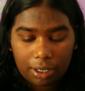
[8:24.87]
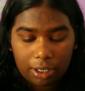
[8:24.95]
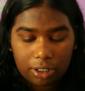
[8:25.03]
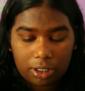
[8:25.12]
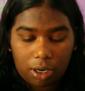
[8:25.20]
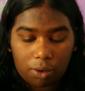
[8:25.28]

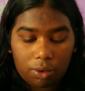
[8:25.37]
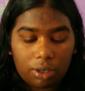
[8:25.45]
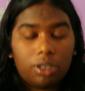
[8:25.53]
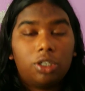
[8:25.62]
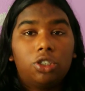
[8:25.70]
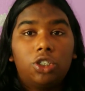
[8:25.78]
So,
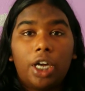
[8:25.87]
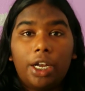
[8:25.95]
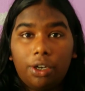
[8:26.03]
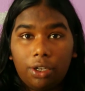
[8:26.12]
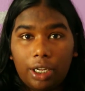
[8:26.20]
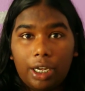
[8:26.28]

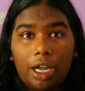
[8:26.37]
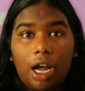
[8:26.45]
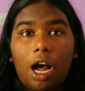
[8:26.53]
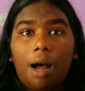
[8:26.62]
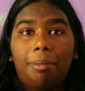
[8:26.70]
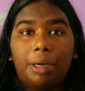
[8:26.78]
generally
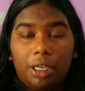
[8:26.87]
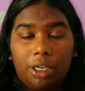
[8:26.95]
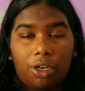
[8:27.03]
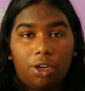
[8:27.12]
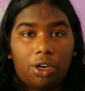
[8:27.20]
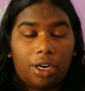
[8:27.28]
up
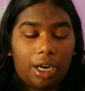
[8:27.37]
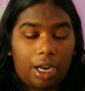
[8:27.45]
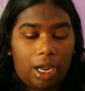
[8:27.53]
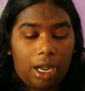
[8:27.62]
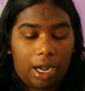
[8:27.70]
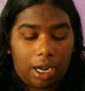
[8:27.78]
here,
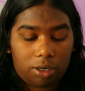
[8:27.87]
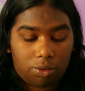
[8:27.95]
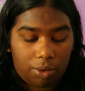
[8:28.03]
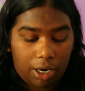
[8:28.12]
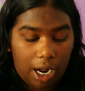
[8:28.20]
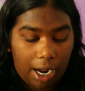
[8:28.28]
and
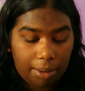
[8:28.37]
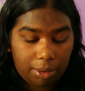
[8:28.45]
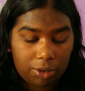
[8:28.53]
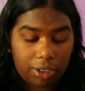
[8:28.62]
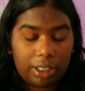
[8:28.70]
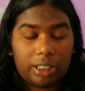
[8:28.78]
what I'm
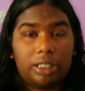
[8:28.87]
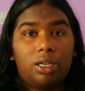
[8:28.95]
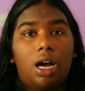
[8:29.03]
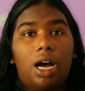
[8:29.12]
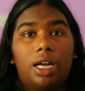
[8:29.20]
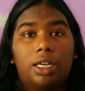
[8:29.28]
doing is
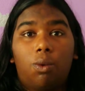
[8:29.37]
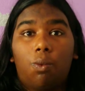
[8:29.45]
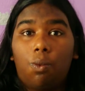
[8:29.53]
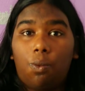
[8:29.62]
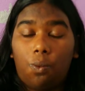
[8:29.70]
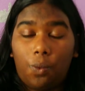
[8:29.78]
a
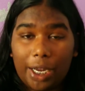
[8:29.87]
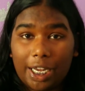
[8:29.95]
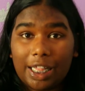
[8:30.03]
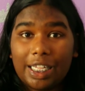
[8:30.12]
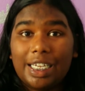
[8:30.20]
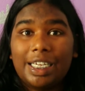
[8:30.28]

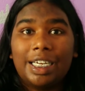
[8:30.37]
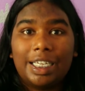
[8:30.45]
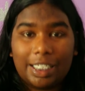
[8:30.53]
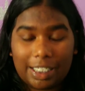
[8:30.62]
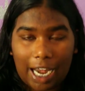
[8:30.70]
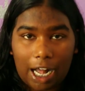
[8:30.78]
weekly
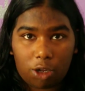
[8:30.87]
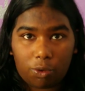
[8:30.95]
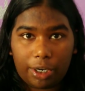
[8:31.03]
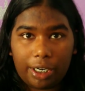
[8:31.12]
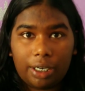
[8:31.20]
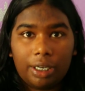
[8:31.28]

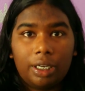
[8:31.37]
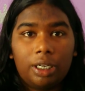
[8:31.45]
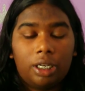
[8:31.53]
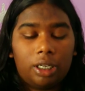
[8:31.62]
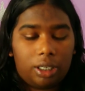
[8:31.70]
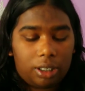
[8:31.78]
salary.
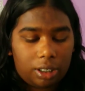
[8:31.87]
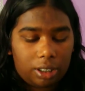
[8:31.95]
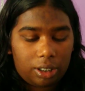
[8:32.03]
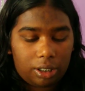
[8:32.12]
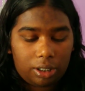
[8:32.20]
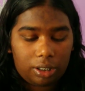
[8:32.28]

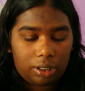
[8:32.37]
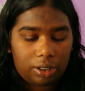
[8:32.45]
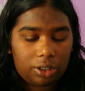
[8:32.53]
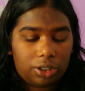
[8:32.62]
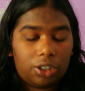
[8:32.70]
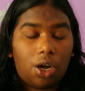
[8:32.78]

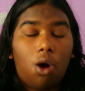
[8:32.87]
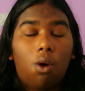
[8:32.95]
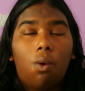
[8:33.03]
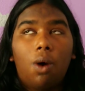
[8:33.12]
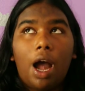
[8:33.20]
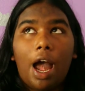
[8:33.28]

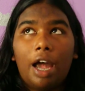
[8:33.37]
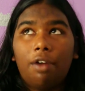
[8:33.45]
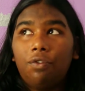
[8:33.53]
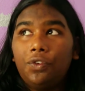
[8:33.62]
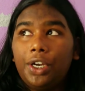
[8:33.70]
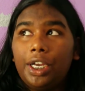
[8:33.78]
So,
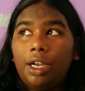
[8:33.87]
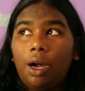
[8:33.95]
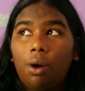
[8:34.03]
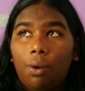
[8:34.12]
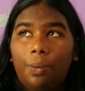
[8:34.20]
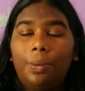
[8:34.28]
every
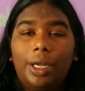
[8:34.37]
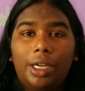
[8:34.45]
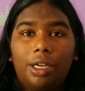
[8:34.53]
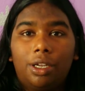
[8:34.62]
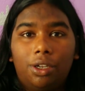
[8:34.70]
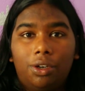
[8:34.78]

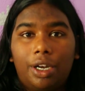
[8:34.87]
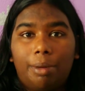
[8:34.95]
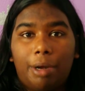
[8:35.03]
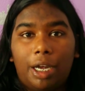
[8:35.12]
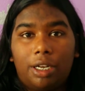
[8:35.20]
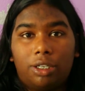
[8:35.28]
week you get
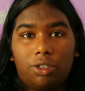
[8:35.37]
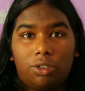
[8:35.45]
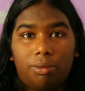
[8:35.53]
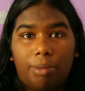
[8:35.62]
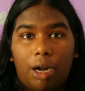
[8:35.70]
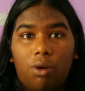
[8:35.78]
paid a
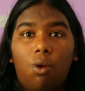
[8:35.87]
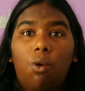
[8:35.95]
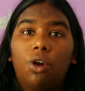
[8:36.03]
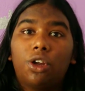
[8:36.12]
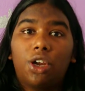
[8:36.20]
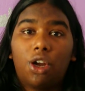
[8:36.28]
certain amount,
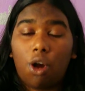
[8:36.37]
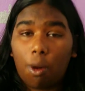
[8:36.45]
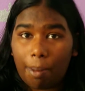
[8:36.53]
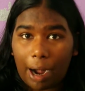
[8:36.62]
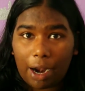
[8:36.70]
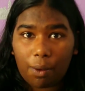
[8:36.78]
or you could go
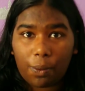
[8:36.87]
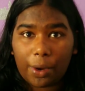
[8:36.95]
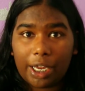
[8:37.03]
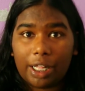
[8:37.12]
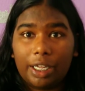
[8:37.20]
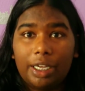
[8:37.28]

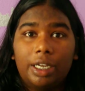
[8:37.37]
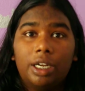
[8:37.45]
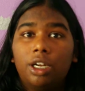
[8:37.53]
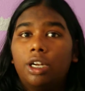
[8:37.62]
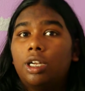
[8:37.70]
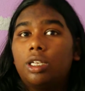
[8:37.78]
bi-weekly,
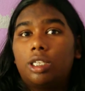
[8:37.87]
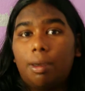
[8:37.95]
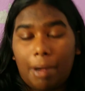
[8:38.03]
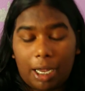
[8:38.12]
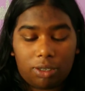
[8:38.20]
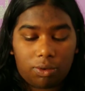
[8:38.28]

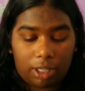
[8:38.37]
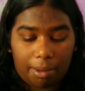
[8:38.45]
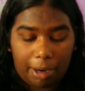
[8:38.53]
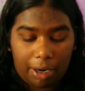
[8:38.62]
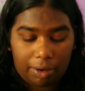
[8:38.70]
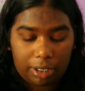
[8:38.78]
depends what the
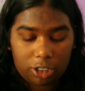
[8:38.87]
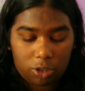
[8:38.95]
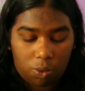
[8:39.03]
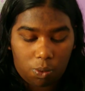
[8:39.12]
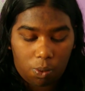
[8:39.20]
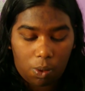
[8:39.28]
parents
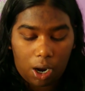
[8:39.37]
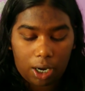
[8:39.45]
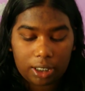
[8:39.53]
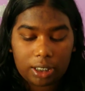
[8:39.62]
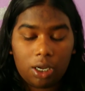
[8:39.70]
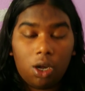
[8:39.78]

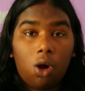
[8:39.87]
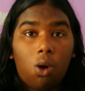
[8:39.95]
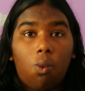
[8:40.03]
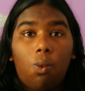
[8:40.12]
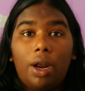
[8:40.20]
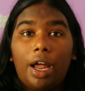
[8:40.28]
want.
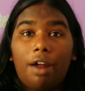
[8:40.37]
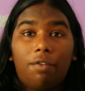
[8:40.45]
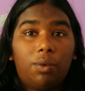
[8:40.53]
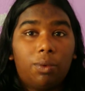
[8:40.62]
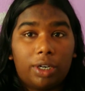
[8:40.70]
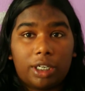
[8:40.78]

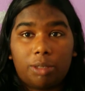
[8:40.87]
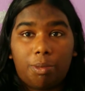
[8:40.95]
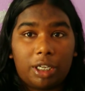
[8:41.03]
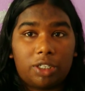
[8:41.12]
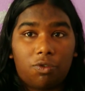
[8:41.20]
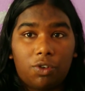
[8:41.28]
Whatever works
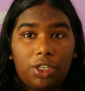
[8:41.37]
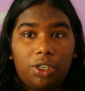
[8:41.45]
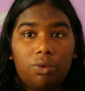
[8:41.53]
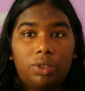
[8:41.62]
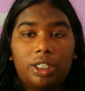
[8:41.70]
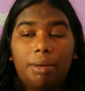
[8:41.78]
best for
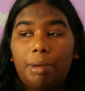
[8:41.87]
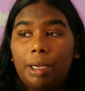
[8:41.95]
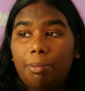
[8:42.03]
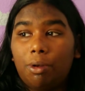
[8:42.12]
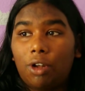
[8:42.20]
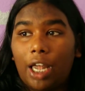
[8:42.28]
you. Some
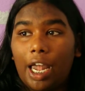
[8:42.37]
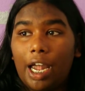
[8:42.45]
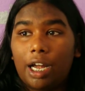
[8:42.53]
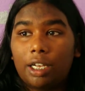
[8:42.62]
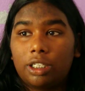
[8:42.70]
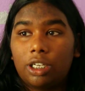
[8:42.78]
people
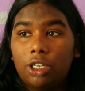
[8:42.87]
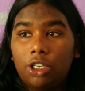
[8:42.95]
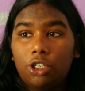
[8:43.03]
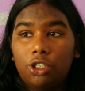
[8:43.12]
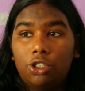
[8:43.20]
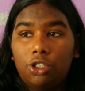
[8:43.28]
can't
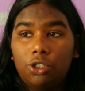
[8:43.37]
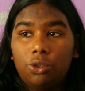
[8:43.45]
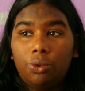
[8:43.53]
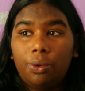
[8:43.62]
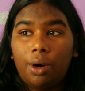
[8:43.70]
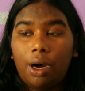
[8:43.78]

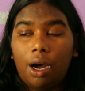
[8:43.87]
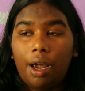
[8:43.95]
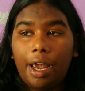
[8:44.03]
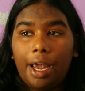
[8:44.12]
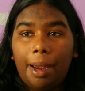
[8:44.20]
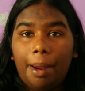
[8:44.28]
do
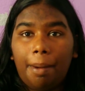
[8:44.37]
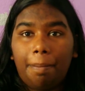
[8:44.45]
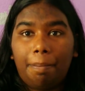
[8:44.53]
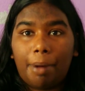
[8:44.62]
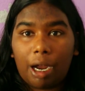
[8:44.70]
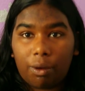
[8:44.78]
a
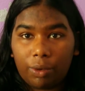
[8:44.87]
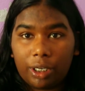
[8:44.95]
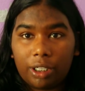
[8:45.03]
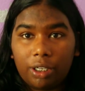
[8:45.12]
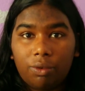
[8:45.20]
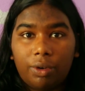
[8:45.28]

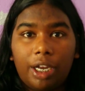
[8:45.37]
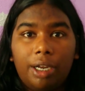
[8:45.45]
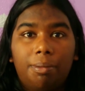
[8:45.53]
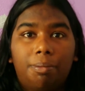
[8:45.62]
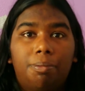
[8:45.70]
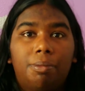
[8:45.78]
bi-weekly
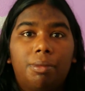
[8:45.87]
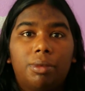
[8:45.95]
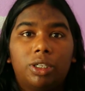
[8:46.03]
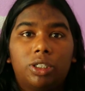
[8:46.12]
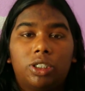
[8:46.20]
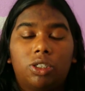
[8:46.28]
rate,
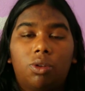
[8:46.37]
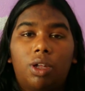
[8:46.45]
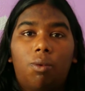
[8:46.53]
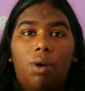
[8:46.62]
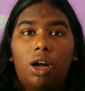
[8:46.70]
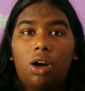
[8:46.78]
so they
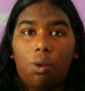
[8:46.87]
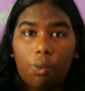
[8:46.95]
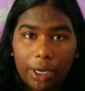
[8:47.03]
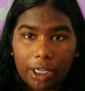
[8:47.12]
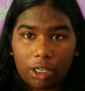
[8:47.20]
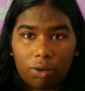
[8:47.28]
want a
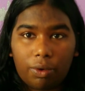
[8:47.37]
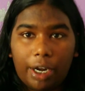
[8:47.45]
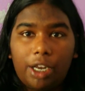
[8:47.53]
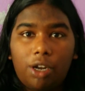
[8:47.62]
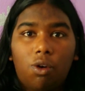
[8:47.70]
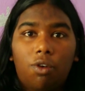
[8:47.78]
weekly
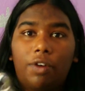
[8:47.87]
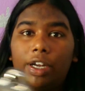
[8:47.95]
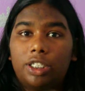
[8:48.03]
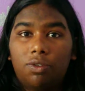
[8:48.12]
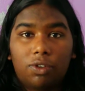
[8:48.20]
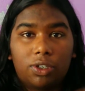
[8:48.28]
rate, or
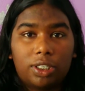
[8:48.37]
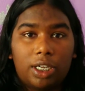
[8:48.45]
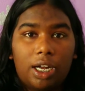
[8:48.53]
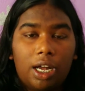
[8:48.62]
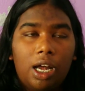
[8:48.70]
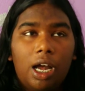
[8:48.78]
vice
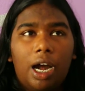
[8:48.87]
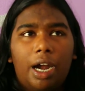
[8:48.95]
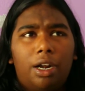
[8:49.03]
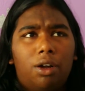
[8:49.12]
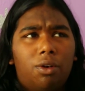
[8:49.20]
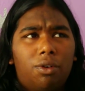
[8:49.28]
versa. I
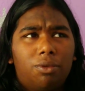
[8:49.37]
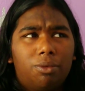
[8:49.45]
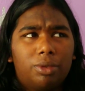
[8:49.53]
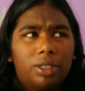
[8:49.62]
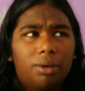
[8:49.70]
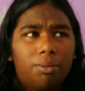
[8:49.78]
know
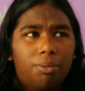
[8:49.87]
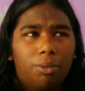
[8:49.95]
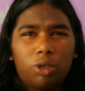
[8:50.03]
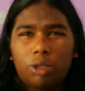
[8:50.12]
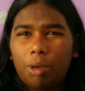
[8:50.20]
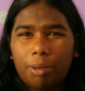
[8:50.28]

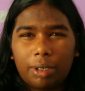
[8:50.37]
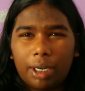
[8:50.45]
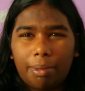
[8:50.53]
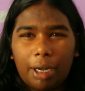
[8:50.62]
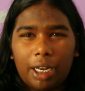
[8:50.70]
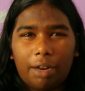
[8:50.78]
most people
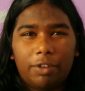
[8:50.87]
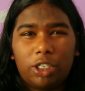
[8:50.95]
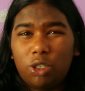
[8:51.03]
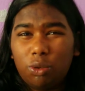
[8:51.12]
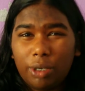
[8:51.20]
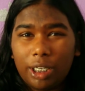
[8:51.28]
get paid every
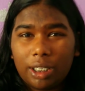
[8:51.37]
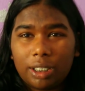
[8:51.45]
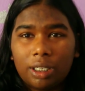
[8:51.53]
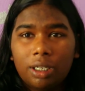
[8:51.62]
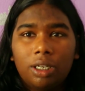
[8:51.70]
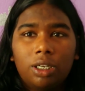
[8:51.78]
2
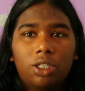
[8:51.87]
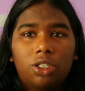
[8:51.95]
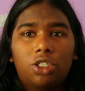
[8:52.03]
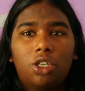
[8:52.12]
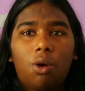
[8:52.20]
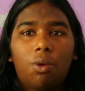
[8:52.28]
weeks,
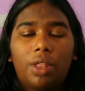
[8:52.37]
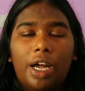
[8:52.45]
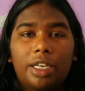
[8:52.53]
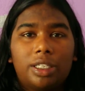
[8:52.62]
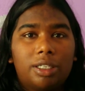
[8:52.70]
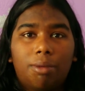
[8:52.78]
so
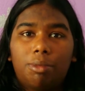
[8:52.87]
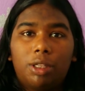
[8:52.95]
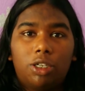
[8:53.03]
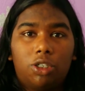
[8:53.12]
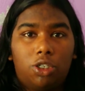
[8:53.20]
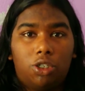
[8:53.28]
that's
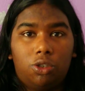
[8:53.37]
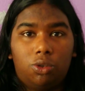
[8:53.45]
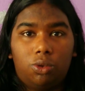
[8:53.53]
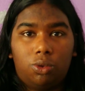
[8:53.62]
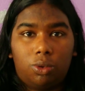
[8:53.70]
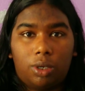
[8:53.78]
something
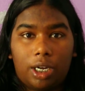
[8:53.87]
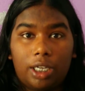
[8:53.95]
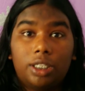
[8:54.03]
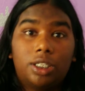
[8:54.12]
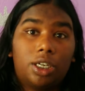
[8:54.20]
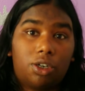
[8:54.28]
to
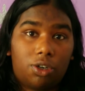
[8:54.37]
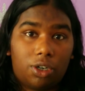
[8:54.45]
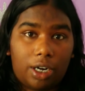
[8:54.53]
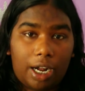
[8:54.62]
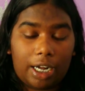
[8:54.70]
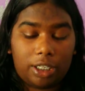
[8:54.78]
consider
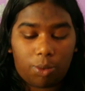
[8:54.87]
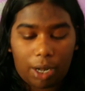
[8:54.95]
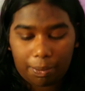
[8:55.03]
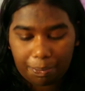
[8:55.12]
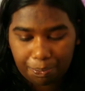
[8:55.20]
as well.